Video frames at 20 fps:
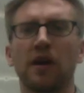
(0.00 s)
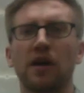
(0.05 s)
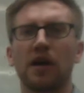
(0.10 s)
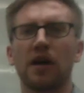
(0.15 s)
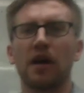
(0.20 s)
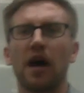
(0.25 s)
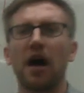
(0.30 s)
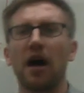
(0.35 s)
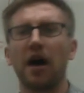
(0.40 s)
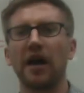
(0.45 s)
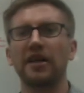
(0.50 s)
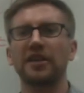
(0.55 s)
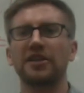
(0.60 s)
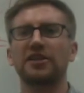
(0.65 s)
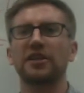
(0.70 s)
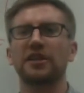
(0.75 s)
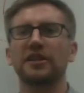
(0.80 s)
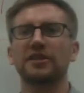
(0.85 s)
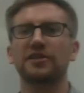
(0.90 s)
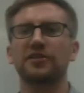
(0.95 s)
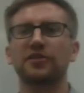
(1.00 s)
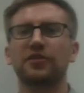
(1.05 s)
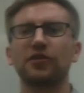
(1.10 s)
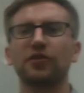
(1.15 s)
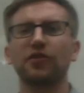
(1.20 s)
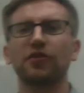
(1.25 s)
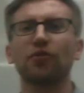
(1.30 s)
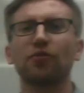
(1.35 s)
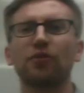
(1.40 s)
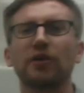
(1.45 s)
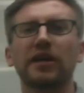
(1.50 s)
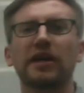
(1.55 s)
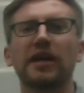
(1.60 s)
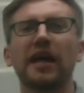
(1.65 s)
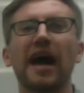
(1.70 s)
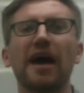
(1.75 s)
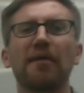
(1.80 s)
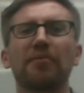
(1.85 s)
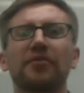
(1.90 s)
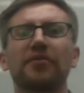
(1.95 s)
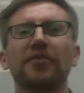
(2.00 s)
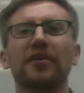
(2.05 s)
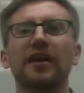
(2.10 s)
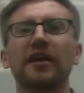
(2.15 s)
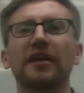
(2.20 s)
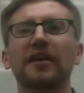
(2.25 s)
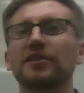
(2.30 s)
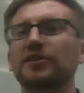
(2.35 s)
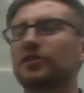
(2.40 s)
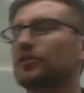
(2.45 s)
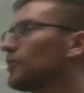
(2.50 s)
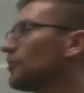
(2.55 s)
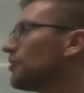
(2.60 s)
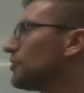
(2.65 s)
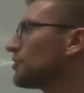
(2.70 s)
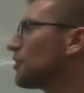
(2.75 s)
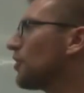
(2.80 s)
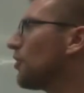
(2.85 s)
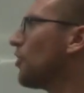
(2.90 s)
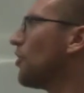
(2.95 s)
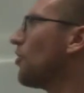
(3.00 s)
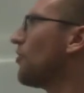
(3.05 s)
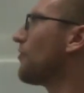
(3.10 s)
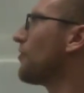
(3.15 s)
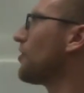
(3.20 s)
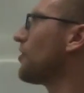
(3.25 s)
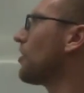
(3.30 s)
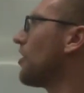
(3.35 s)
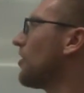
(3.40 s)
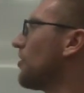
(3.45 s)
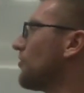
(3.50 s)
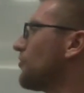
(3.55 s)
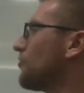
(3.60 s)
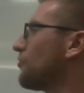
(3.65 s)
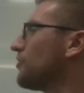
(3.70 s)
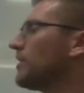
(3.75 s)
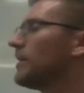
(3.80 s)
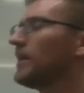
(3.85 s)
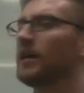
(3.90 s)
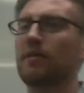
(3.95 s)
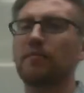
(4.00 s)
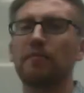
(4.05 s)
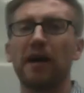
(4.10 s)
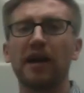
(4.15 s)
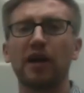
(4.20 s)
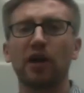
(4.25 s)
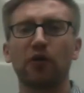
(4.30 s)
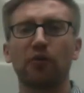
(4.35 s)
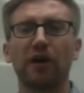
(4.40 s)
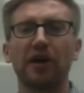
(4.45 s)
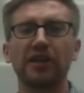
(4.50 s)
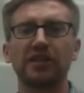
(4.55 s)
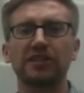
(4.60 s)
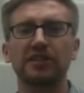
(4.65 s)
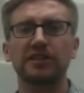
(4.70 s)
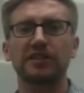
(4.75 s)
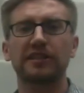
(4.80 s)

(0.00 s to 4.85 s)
All right, just to recap things, let's go over our 3 main equations